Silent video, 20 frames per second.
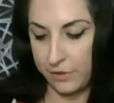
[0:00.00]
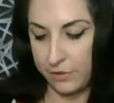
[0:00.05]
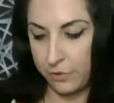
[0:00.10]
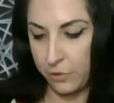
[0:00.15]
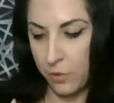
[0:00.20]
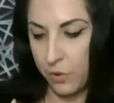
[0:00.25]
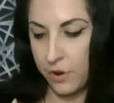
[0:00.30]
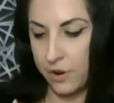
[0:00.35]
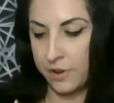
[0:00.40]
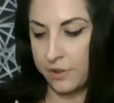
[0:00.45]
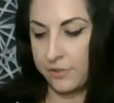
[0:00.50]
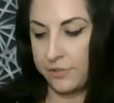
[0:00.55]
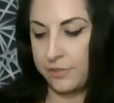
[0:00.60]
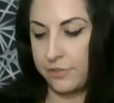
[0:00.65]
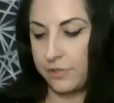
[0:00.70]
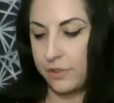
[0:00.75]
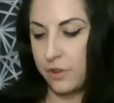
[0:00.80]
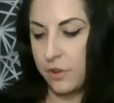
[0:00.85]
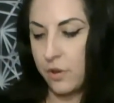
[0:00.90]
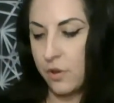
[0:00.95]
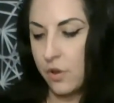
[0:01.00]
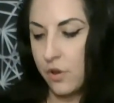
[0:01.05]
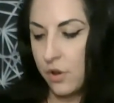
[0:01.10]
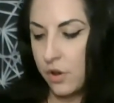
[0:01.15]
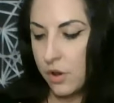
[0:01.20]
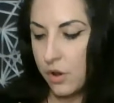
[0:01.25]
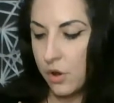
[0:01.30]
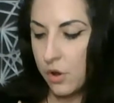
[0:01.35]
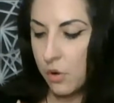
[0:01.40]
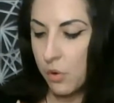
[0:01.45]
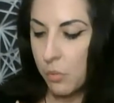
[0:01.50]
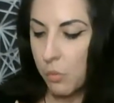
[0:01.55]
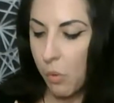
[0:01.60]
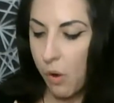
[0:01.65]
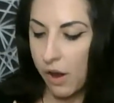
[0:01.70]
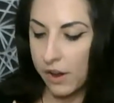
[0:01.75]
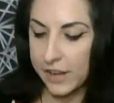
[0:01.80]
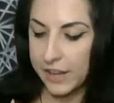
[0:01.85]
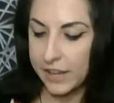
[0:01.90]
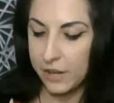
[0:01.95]
Swords.
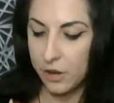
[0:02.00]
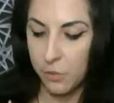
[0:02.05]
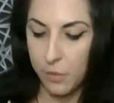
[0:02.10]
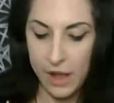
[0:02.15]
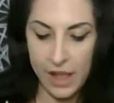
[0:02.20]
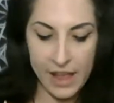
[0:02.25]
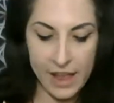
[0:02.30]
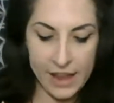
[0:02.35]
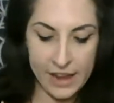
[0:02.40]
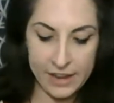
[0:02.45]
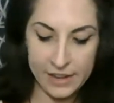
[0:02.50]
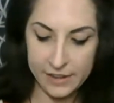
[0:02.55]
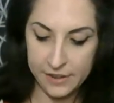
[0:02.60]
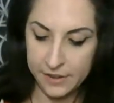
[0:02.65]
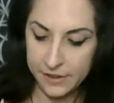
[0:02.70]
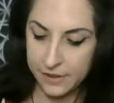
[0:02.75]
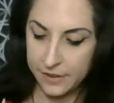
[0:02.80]
Walking away.